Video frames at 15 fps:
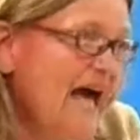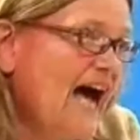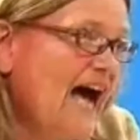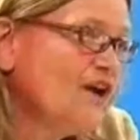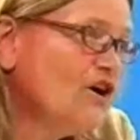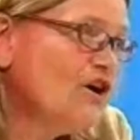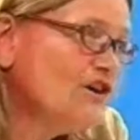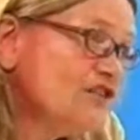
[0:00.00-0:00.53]

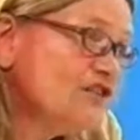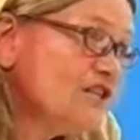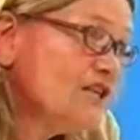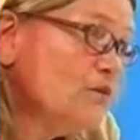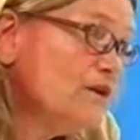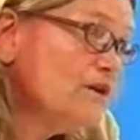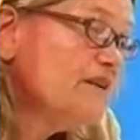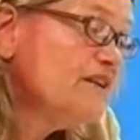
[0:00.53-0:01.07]
And
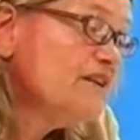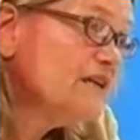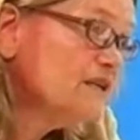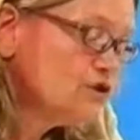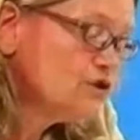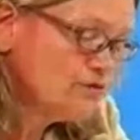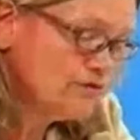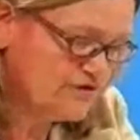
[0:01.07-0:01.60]
until we
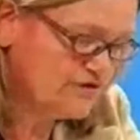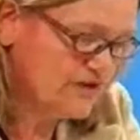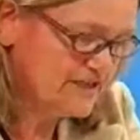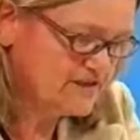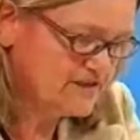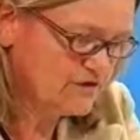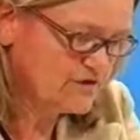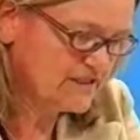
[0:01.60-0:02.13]
begin to
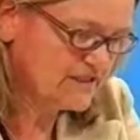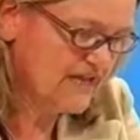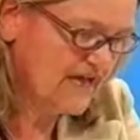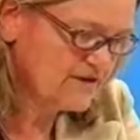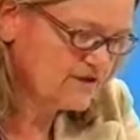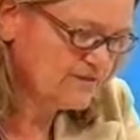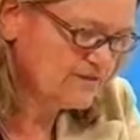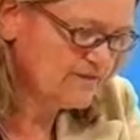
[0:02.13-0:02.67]
address those
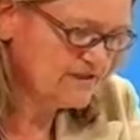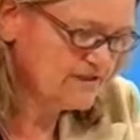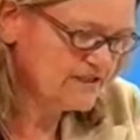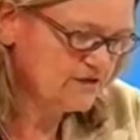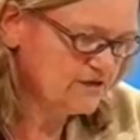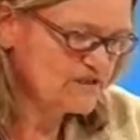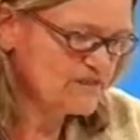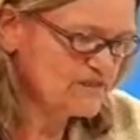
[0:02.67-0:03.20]
accountability
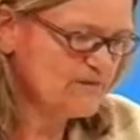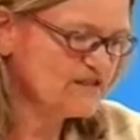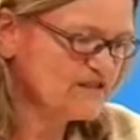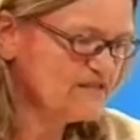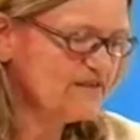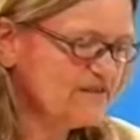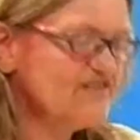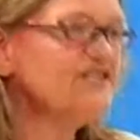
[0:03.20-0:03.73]
and
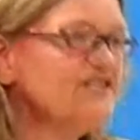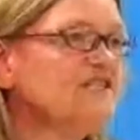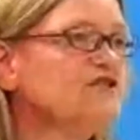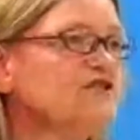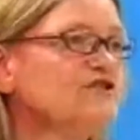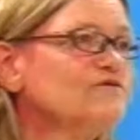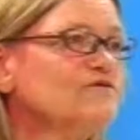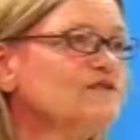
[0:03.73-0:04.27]
responsibility
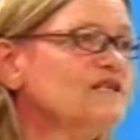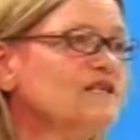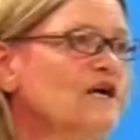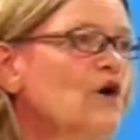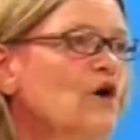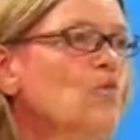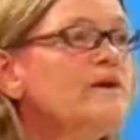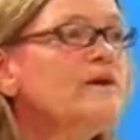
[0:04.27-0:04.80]
issues,
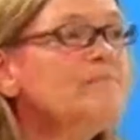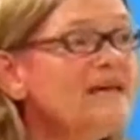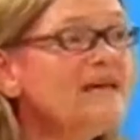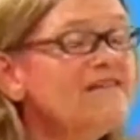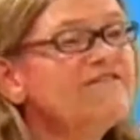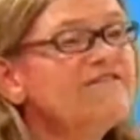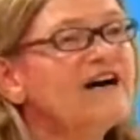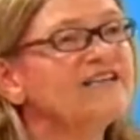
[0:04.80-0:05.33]
we may
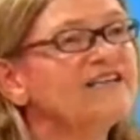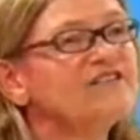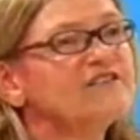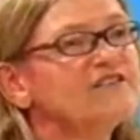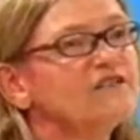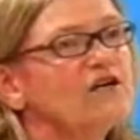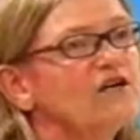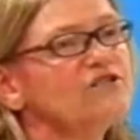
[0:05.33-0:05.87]
find
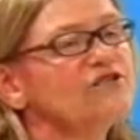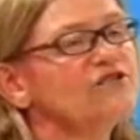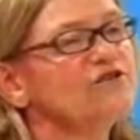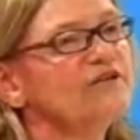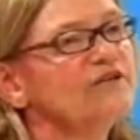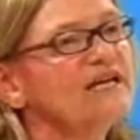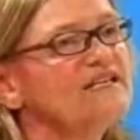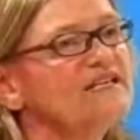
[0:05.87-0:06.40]
the
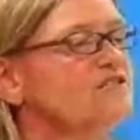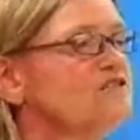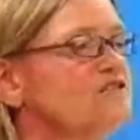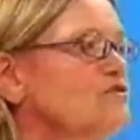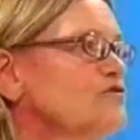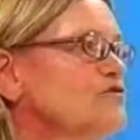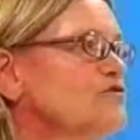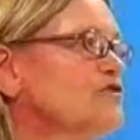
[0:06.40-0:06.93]
cultural and
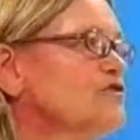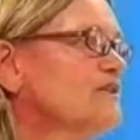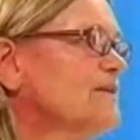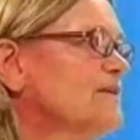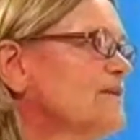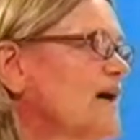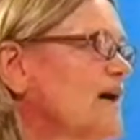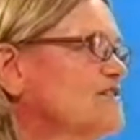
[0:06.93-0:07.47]
institutional
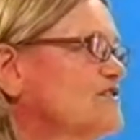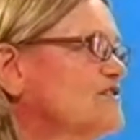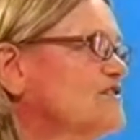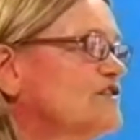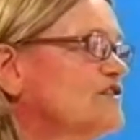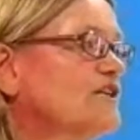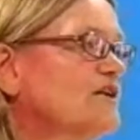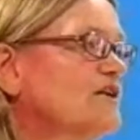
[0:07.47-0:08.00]
capacity
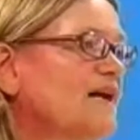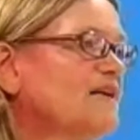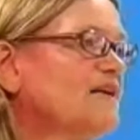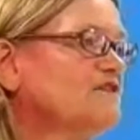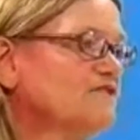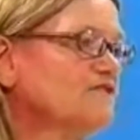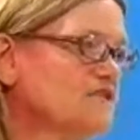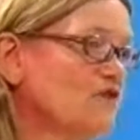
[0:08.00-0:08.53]
to come out
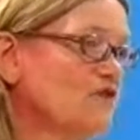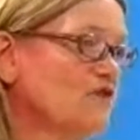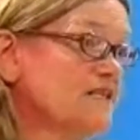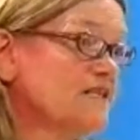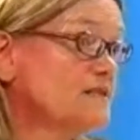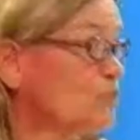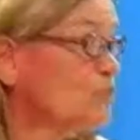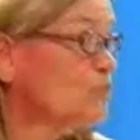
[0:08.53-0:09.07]
of this
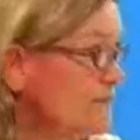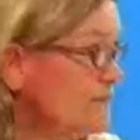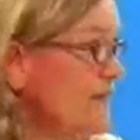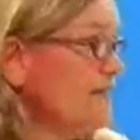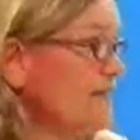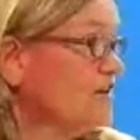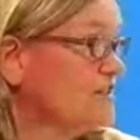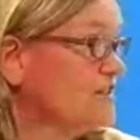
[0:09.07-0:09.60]
crisis. We may
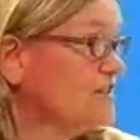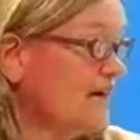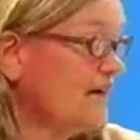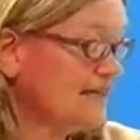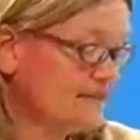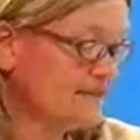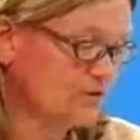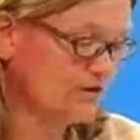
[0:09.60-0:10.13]
not. I
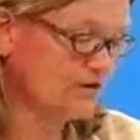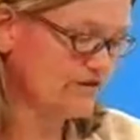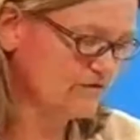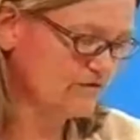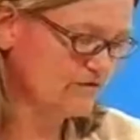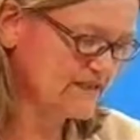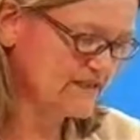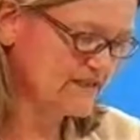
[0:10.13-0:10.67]
think we're in
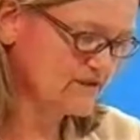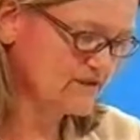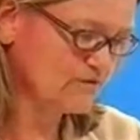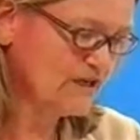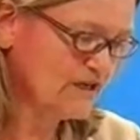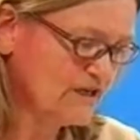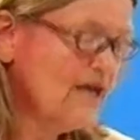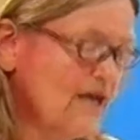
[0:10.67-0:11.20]
the red
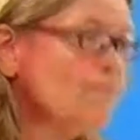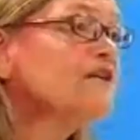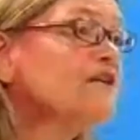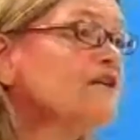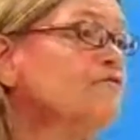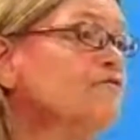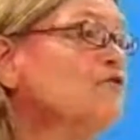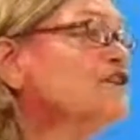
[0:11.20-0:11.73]
zone. But
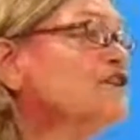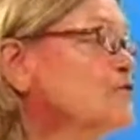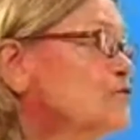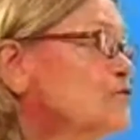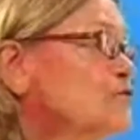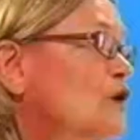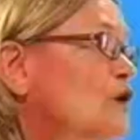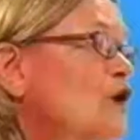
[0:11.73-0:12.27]
if we
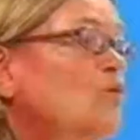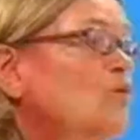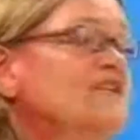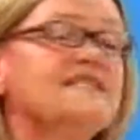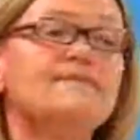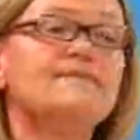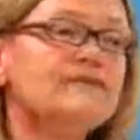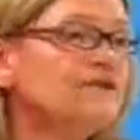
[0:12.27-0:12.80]
do, we'll
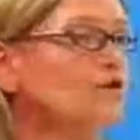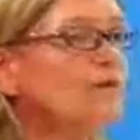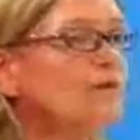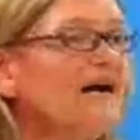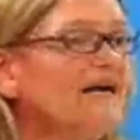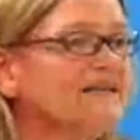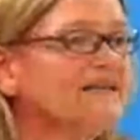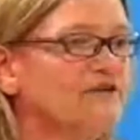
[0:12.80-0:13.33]
simply go
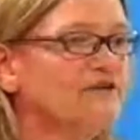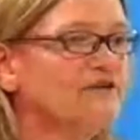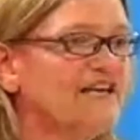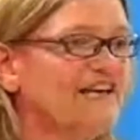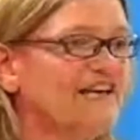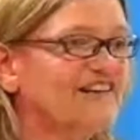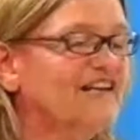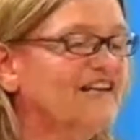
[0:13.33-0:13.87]
back there
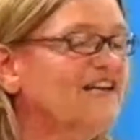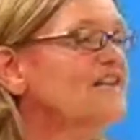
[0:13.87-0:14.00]
again.